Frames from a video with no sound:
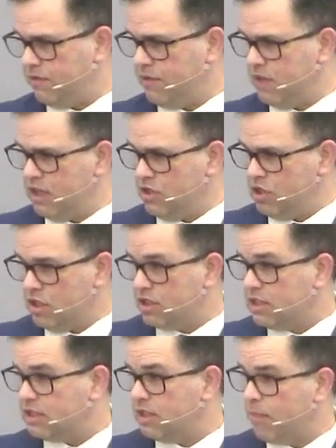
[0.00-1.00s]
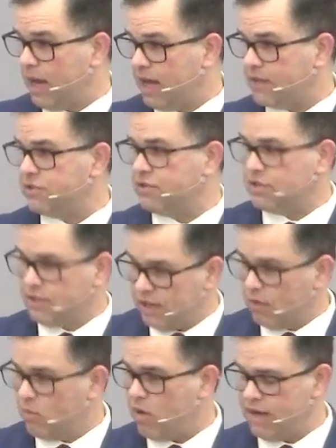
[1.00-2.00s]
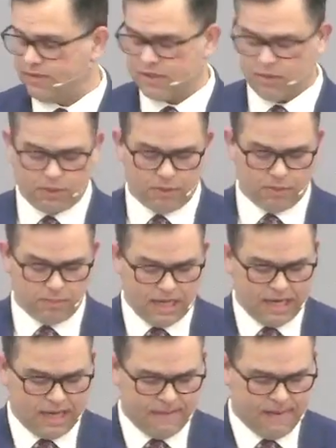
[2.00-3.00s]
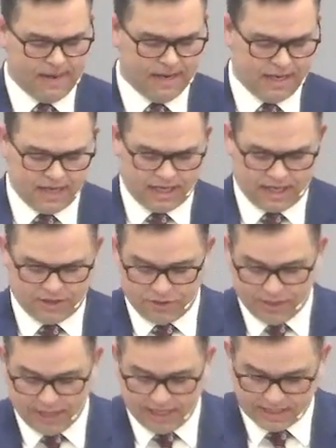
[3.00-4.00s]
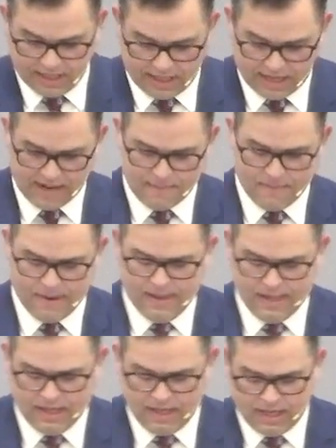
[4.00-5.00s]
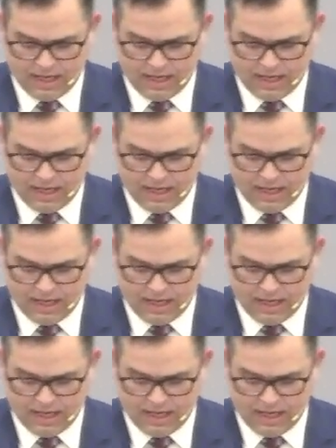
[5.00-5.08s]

the GCC pastors and their wives that we were meeting uh, during that time uh,